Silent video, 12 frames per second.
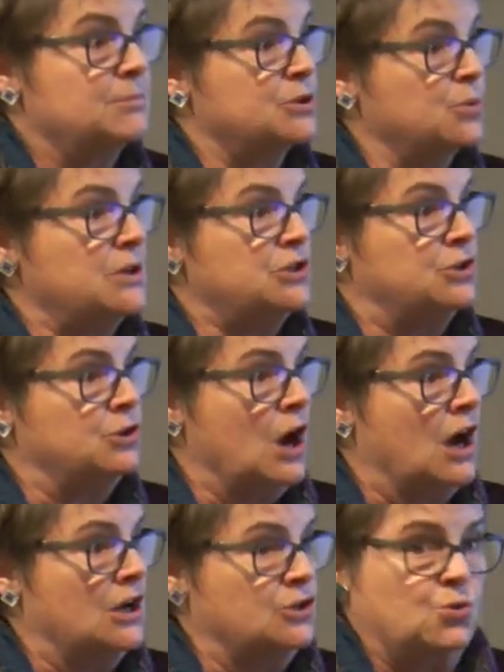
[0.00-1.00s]
between
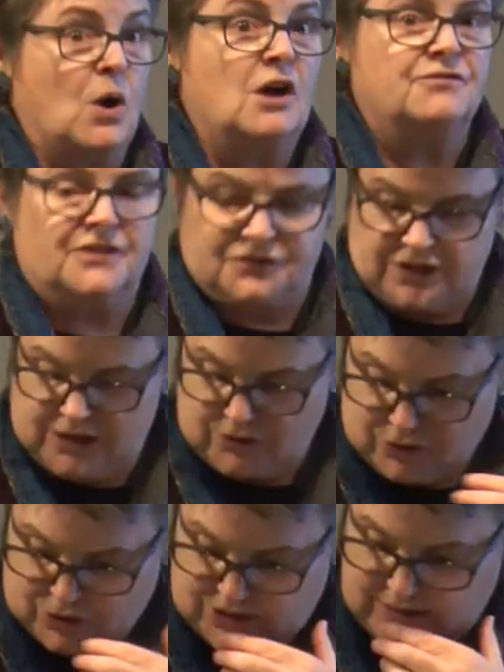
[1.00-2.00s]
uh, 1250 and
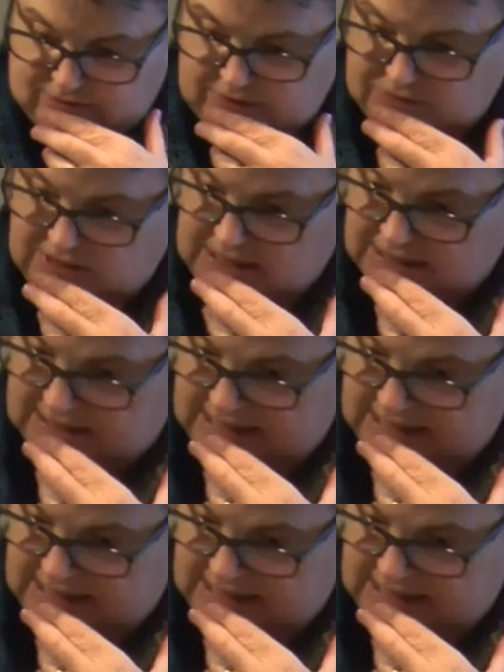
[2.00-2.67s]
1350 is